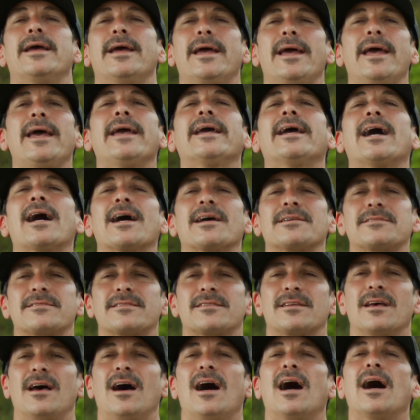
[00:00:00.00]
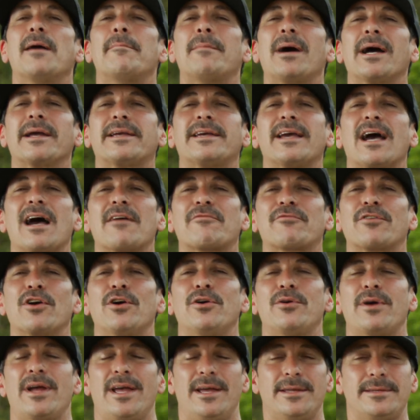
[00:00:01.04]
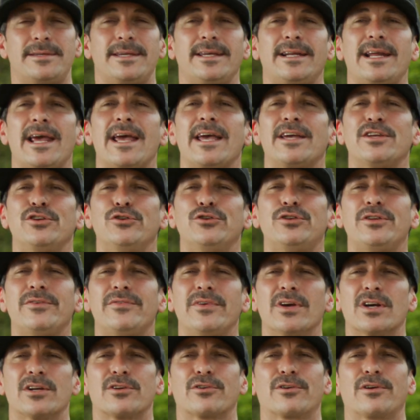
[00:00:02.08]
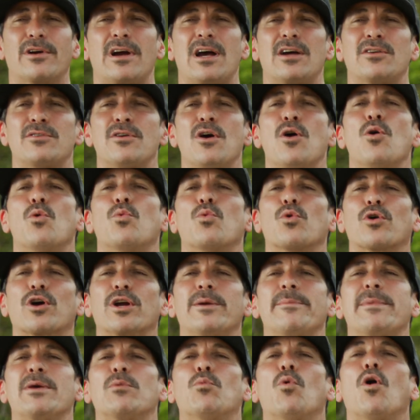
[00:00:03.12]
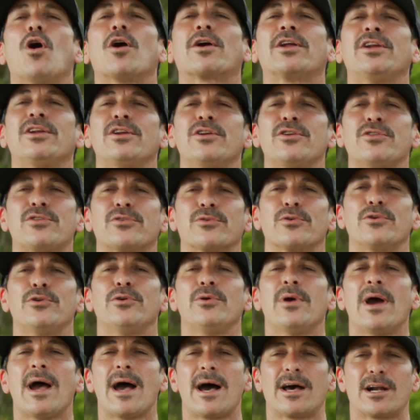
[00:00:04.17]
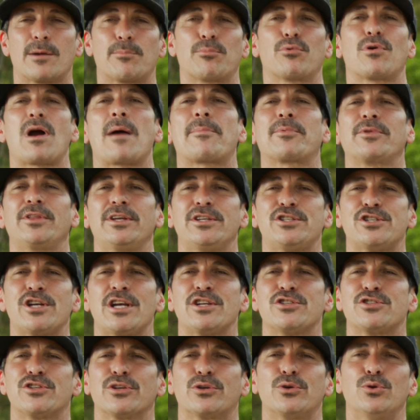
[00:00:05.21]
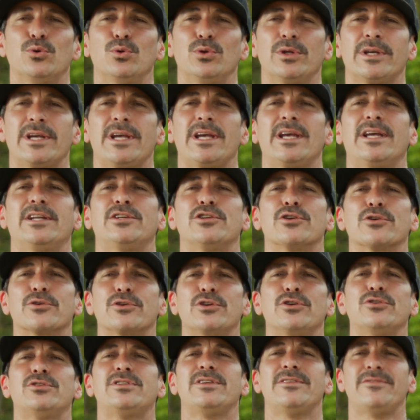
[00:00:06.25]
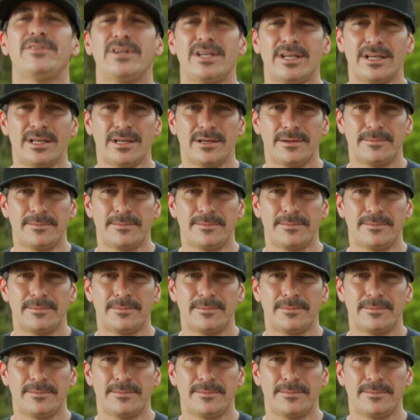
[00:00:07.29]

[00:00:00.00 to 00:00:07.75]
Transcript: Hey guys, I'm Mike Caffro, and today at UTV Underground, we're going to be walking you through how to properly change the coolant in your UTV.